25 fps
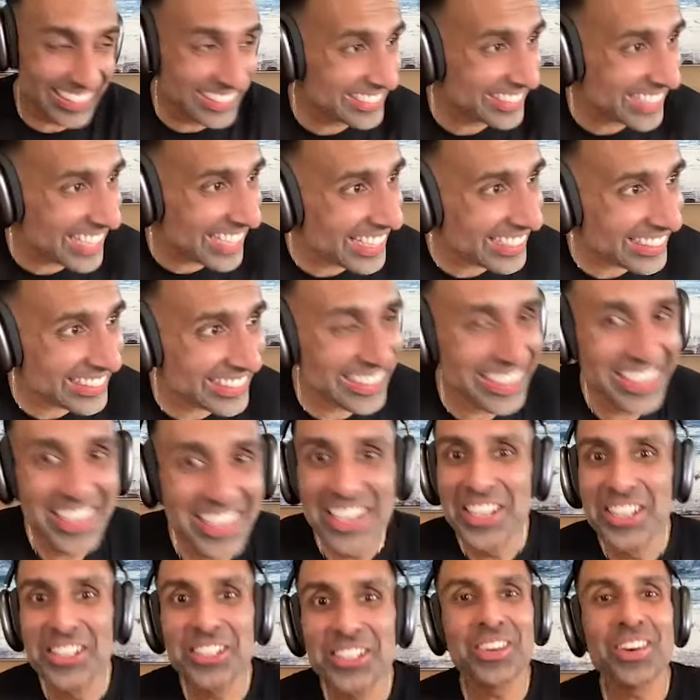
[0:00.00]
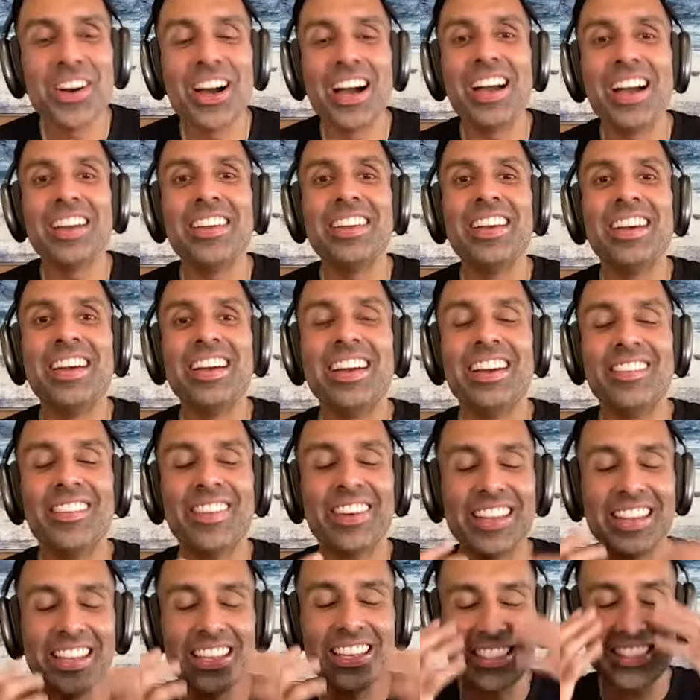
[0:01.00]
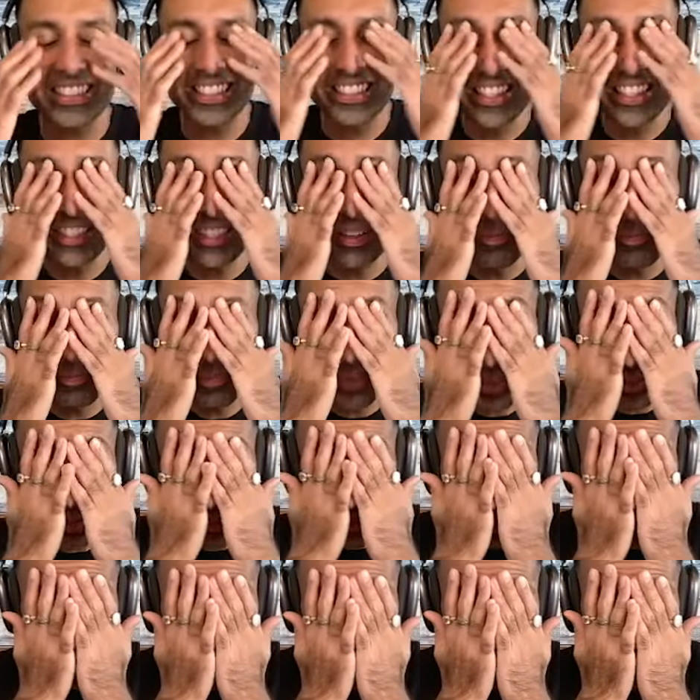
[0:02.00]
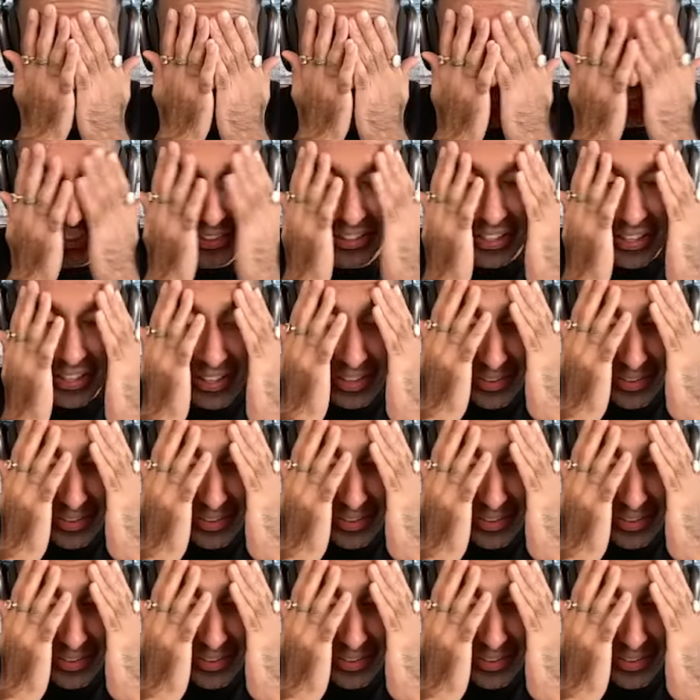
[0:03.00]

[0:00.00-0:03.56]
exactly. so I well, it's such a beautiful like